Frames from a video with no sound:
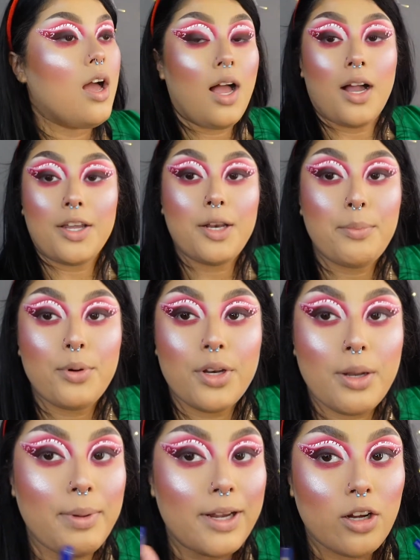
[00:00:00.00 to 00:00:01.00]
I'm gonna put
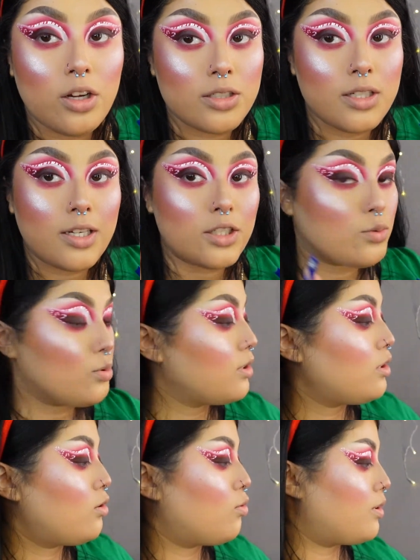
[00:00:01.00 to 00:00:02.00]
in my contacts really
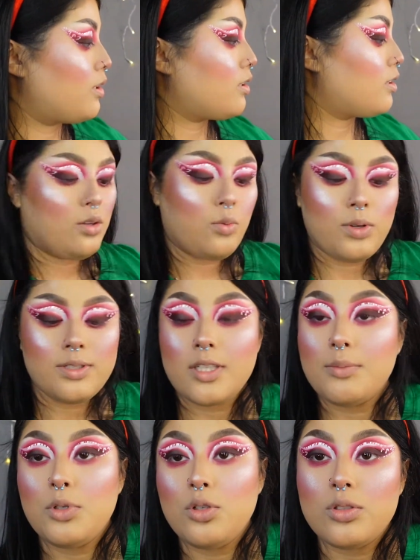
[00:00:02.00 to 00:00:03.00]
quick. The ones
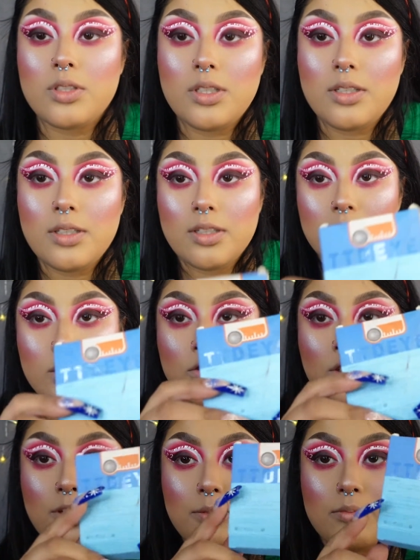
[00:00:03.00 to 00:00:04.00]
I'm using is
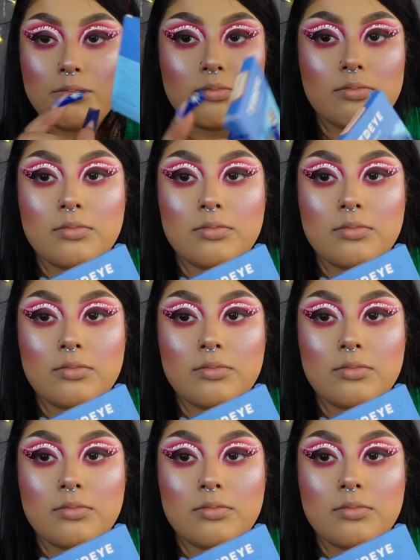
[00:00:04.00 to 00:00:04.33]
from